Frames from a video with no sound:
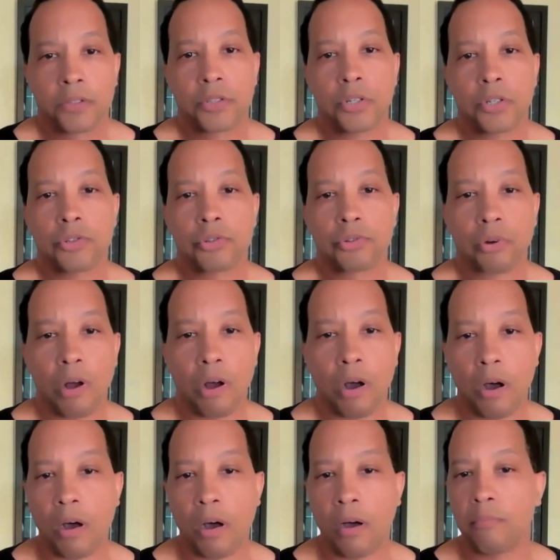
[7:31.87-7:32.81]
to
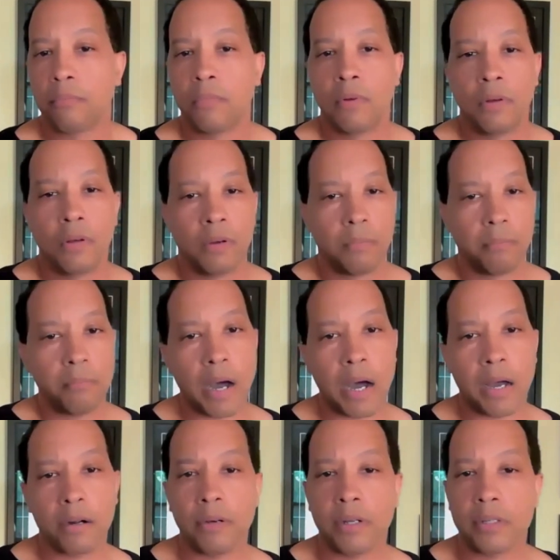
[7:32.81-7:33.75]
draw
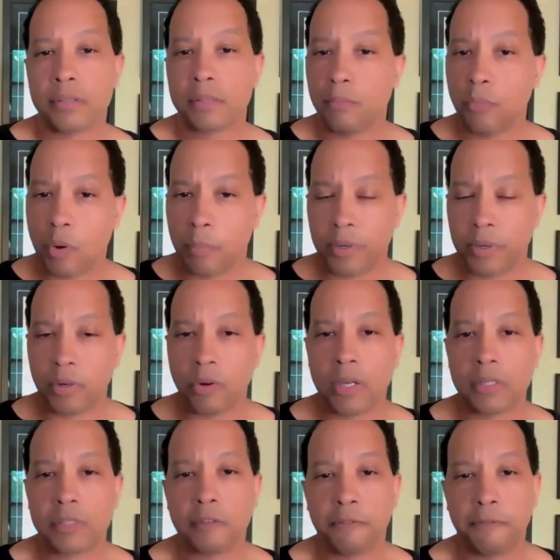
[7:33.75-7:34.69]
moderates and more
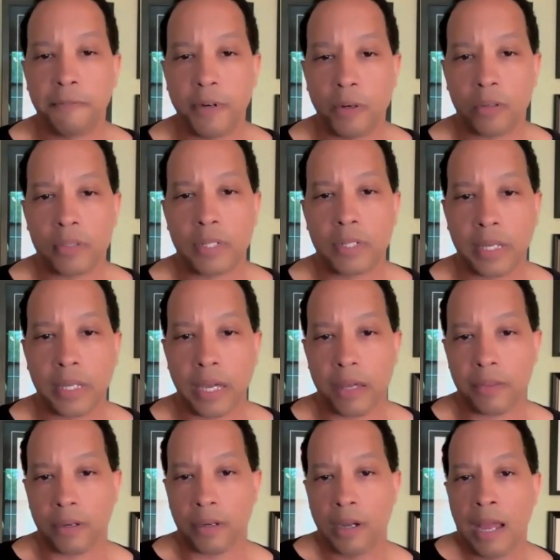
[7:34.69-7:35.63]
progressive folk
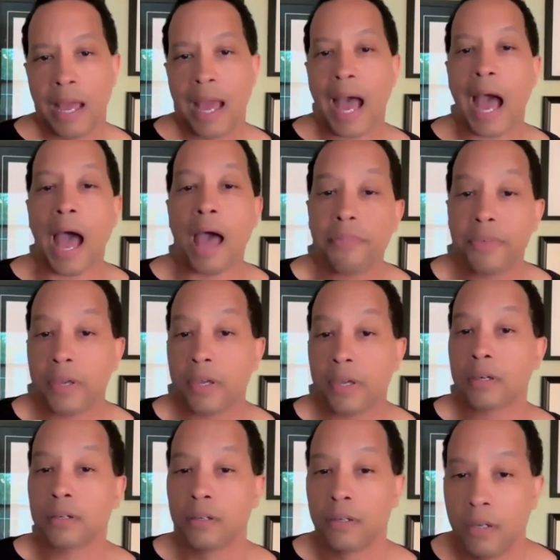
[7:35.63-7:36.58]
together. I
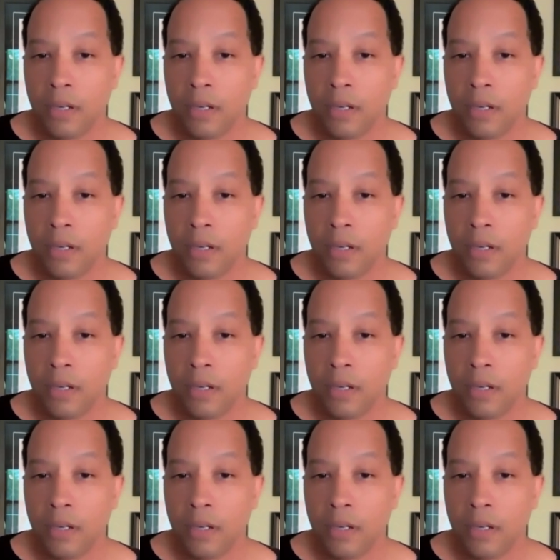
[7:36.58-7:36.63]
think,